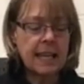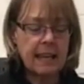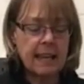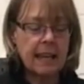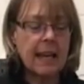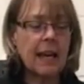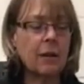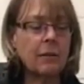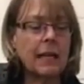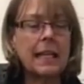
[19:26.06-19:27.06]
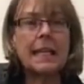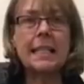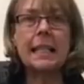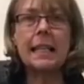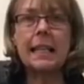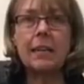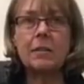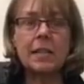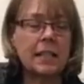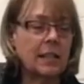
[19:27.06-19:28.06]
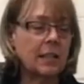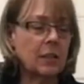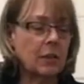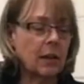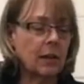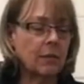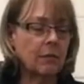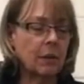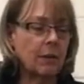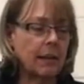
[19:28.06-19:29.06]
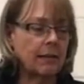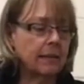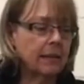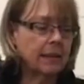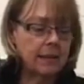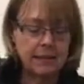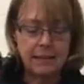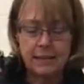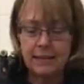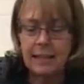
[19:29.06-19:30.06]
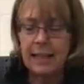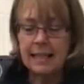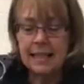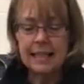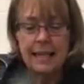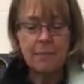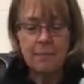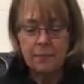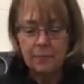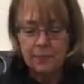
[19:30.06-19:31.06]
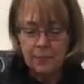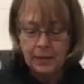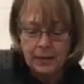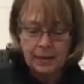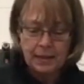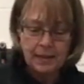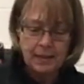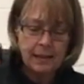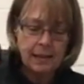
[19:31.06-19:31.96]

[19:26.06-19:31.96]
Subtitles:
You can see how easily those scissors do cut through that stem.